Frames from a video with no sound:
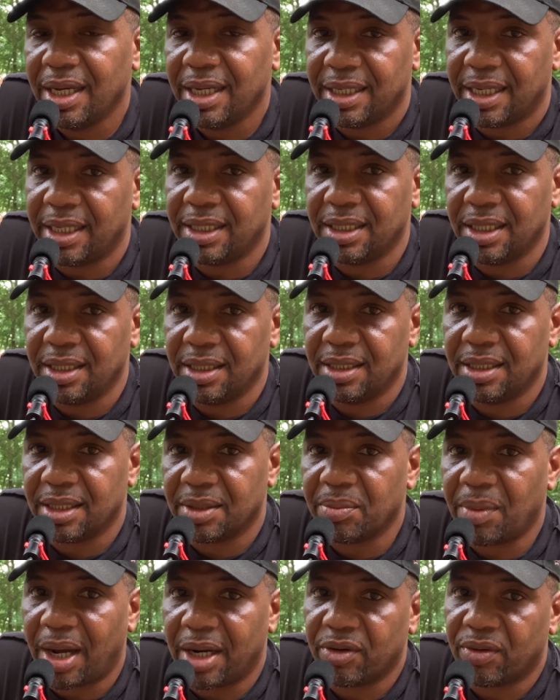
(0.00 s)
they tend to just
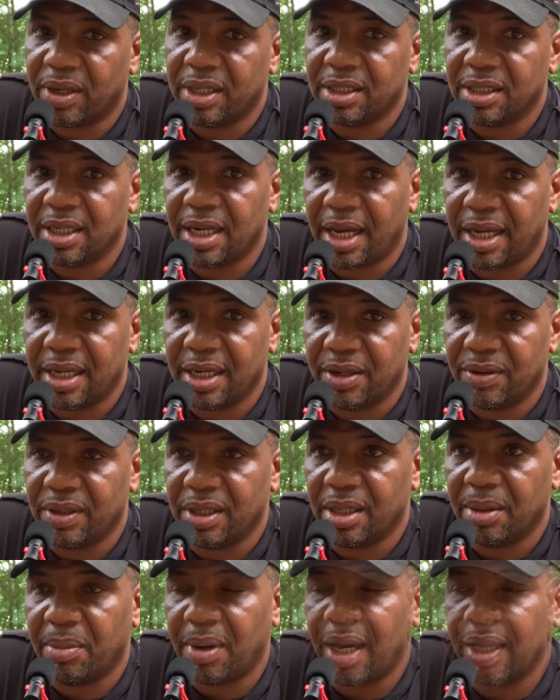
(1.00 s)
migrate to that area
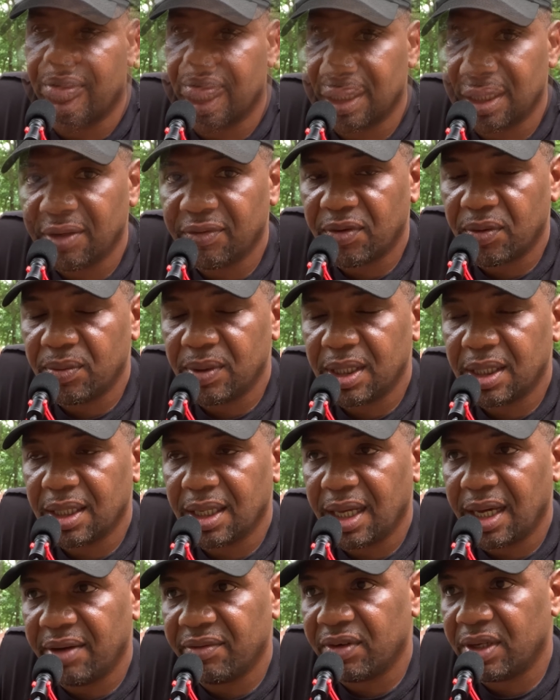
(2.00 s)
at the bottom. That's it for week
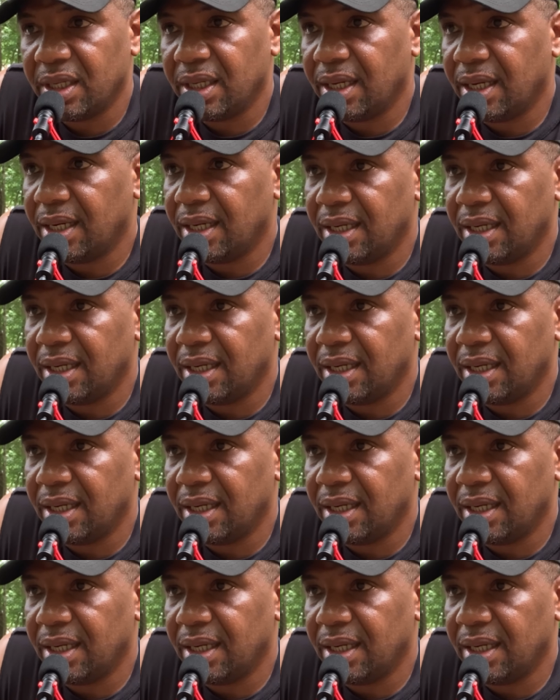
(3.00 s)
11.